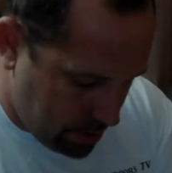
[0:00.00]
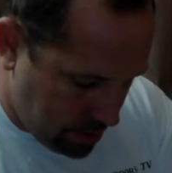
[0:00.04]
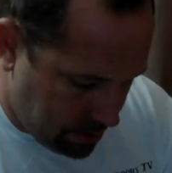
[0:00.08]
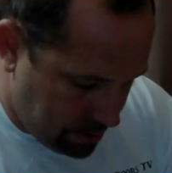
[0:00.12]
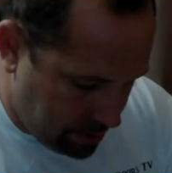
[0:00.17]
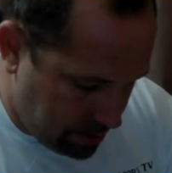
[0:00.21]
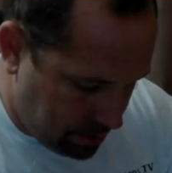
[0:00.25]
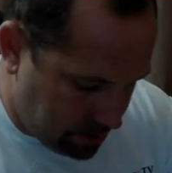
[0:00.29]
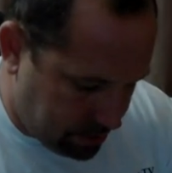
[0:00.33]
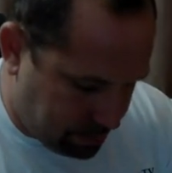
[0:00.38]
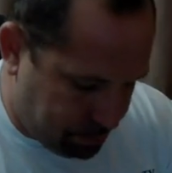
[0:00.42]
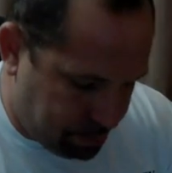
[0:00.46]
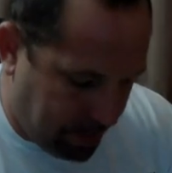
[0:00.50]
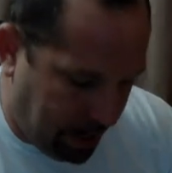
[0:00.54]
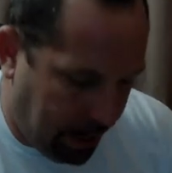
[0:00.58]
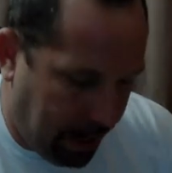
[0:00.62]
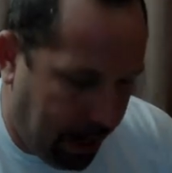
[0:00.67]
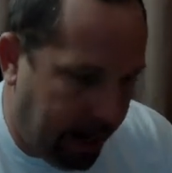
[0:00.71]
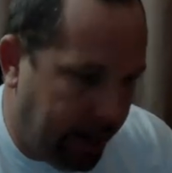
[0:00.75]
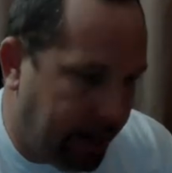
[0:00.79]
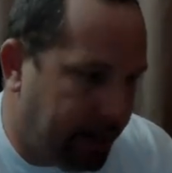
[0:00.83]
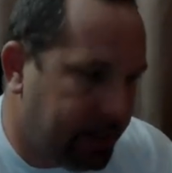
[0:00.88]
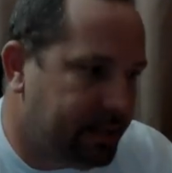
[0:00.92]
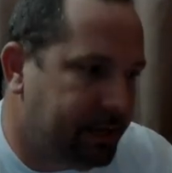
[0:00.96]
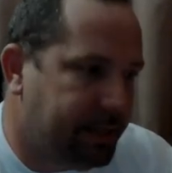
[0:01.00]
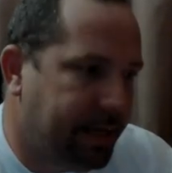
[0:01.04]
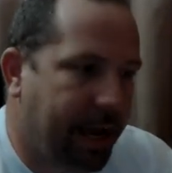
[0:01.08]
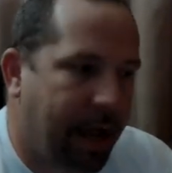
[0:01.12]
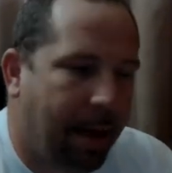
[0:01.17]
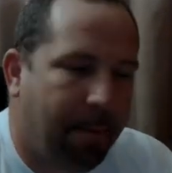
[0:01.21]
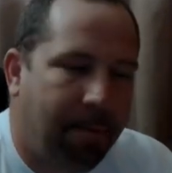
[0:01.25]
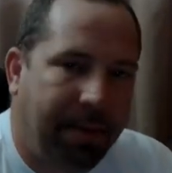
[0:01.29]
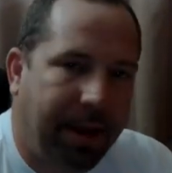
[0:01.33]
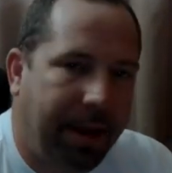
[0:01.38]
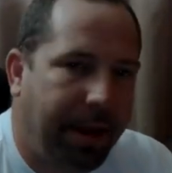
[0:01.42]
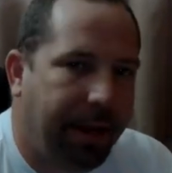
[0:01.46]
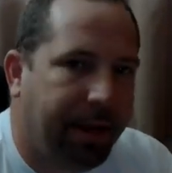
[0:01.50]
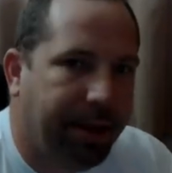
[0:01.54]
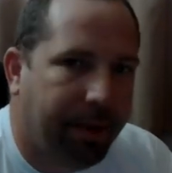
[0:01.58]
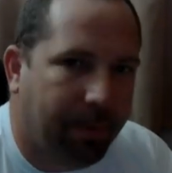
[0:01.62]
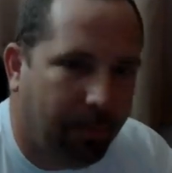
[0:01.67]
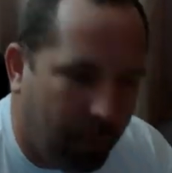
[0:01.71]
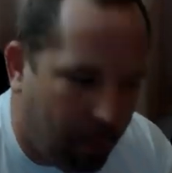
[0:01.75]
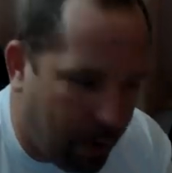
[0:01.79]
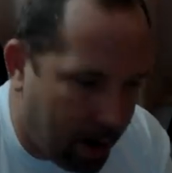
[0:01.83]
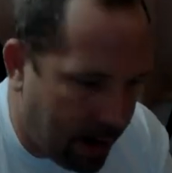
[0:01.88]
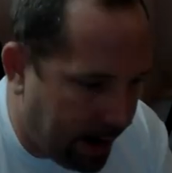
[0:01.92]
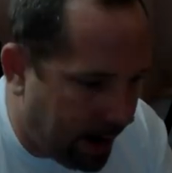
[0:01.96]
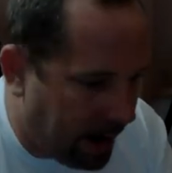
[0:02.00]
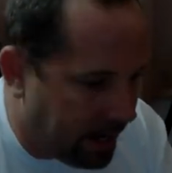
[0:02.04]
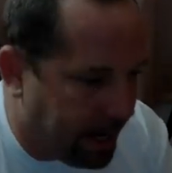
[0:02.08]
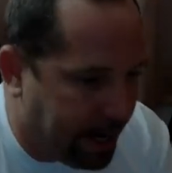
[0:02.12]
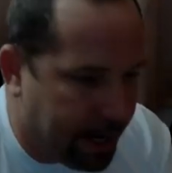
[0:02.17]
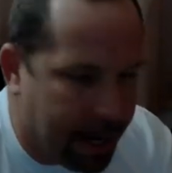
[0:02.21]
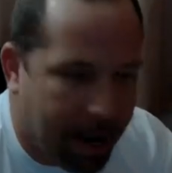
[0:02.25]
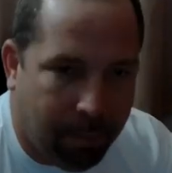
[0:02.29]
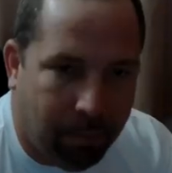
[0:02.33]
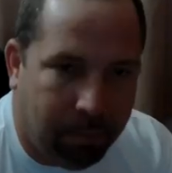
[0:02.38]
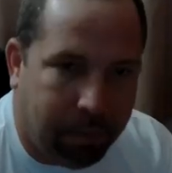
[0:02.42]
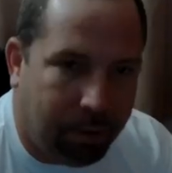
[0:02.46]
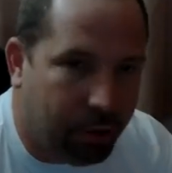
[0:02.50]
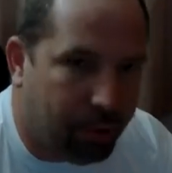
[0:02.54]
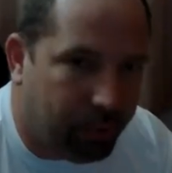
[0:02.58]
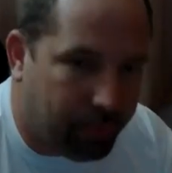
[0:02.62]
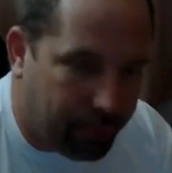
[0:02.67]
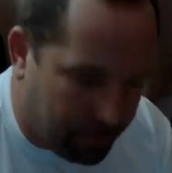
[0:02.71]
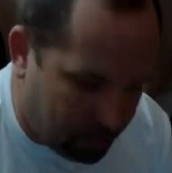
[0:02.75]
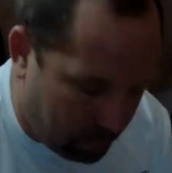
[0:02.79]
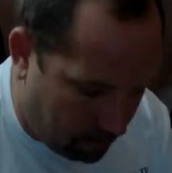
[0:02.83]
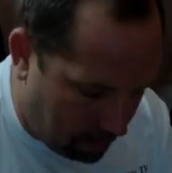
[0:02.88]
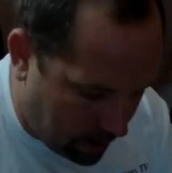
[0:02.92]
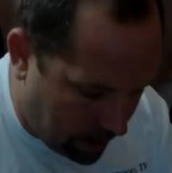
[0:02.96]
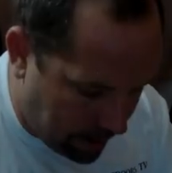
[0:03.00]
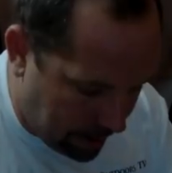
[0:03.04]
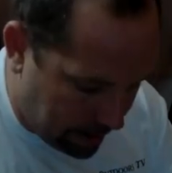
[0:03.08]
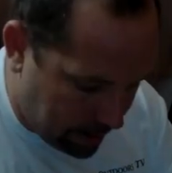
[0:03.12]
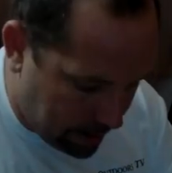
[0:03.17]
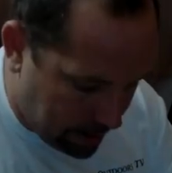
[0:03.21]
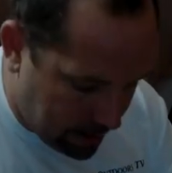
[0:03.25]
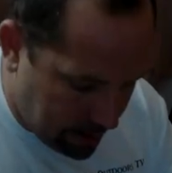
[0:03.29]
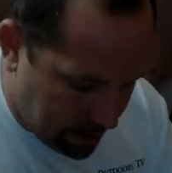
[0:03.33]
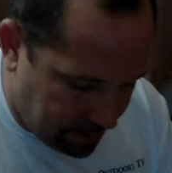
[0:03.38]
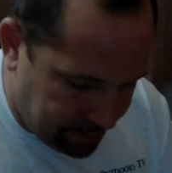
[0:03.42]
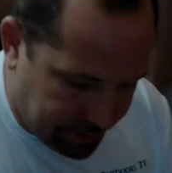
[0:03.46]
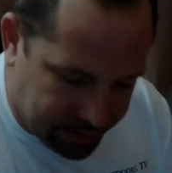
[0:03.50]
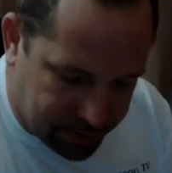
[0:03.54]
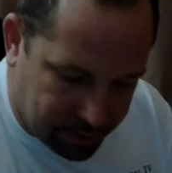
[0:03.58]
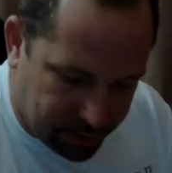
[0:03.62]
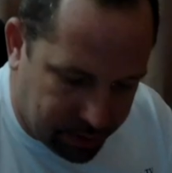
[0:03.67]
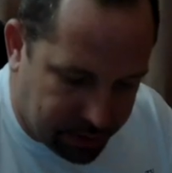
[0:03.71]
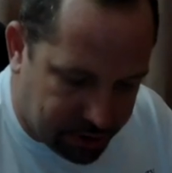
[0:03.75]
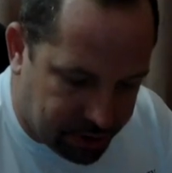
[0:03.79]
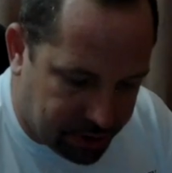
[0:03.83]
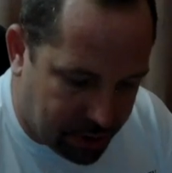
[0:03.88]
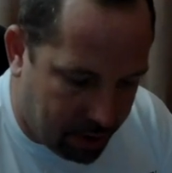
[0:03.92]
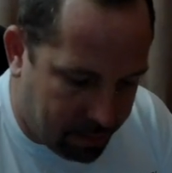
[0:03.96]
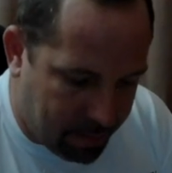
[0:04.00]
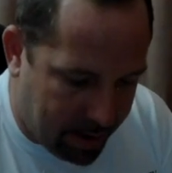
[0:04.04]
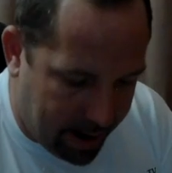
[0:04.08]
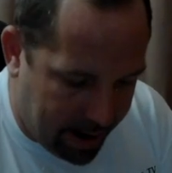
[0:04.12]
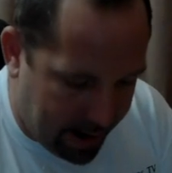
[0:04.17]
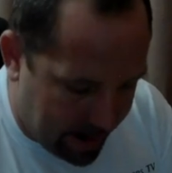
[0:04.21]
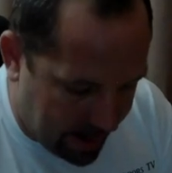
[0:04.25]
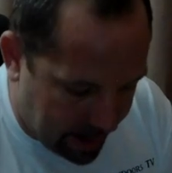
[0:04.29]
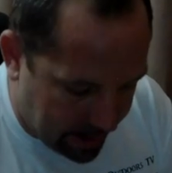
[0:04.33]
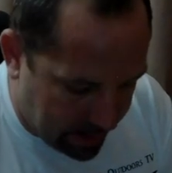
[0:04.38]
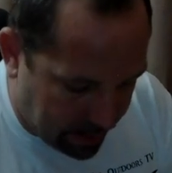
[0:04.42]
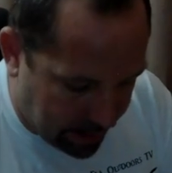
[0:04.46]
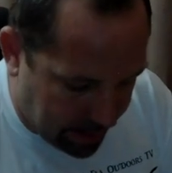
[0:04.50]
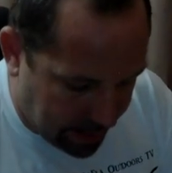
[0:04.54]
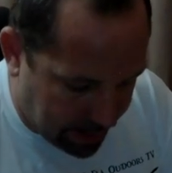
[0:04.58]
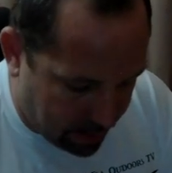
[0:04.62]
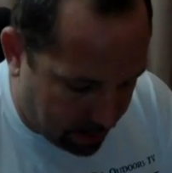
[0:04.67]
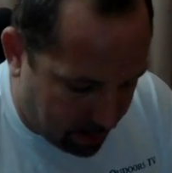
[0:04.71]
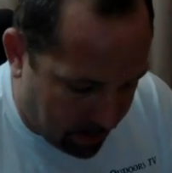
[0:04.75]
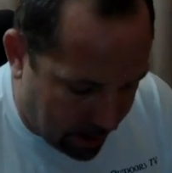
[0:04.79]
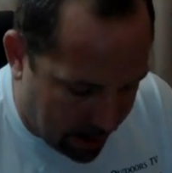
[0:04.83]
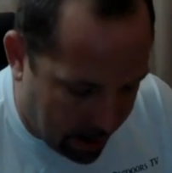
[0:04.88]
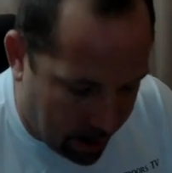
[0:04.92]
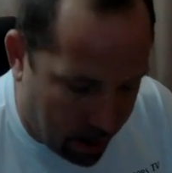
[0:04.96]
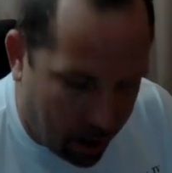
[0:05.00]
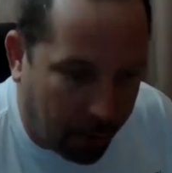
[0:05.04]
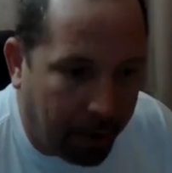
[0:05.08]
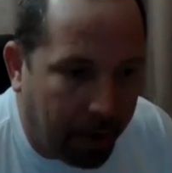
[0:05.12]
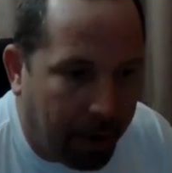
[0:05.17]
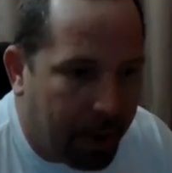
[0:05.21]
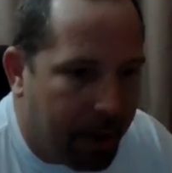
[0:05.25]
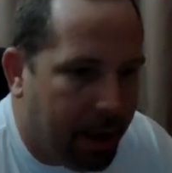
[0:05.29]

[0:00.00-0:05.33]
There's pinks. They got pink and white. They got blue and white. These are just some I had laying around.